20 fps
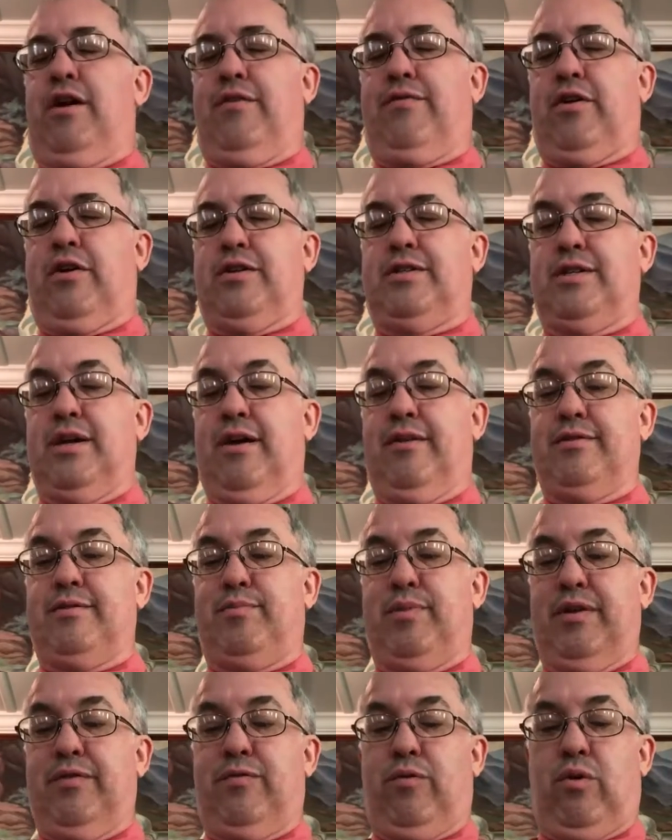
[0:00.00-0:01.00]
and of
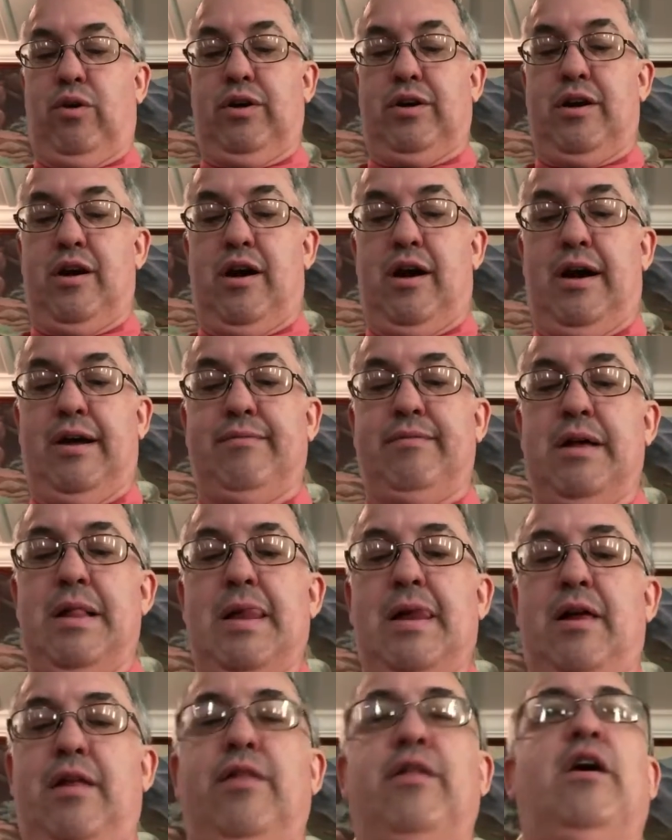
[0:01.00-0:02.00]
ourselves before God.
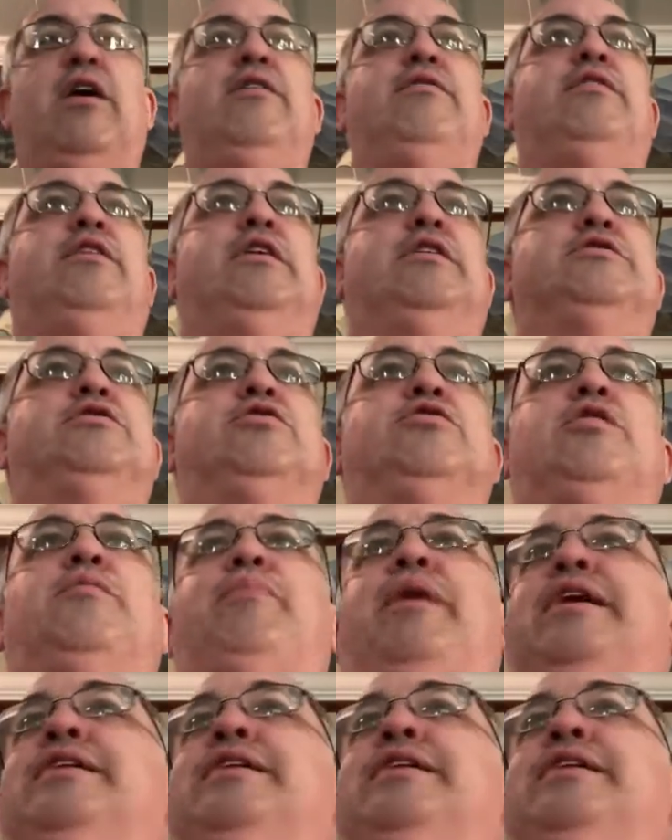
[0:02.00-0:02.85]
The, these are the